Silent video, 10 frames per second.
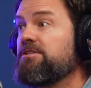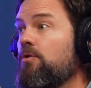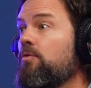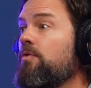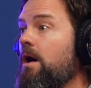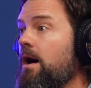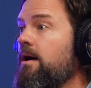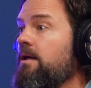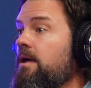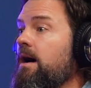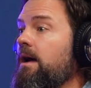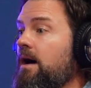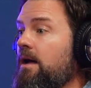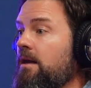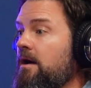so
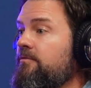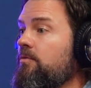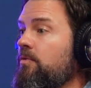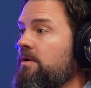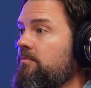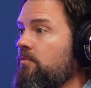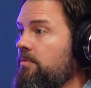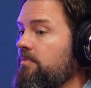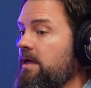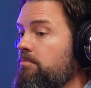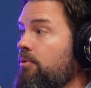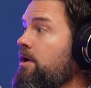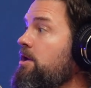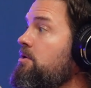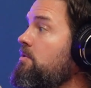I love it when they
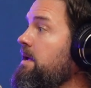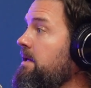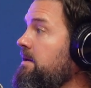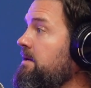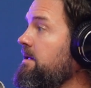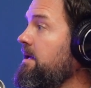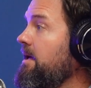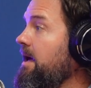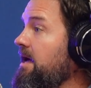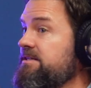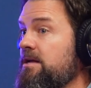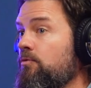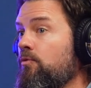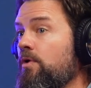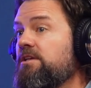bring you in as a
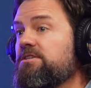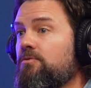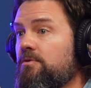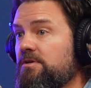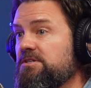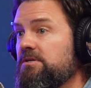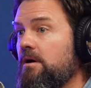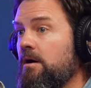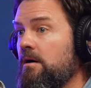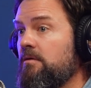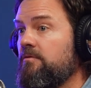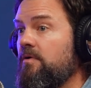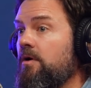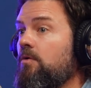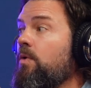resource of,
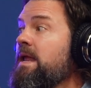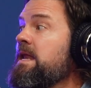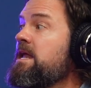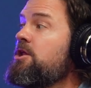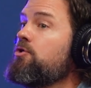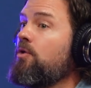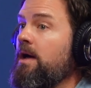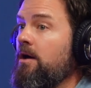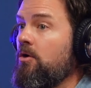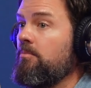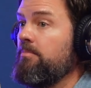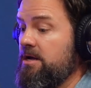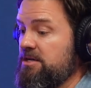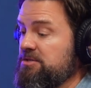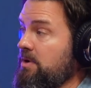we need your help
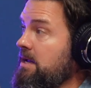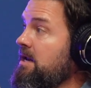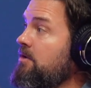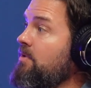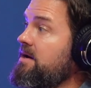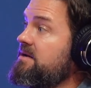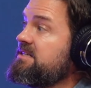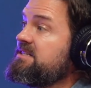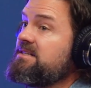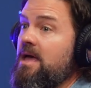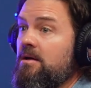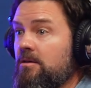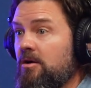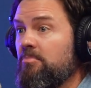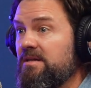because we're getting ready to
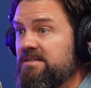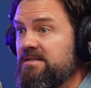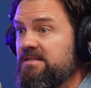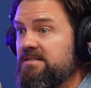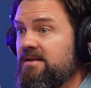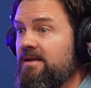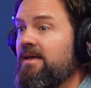scale our business.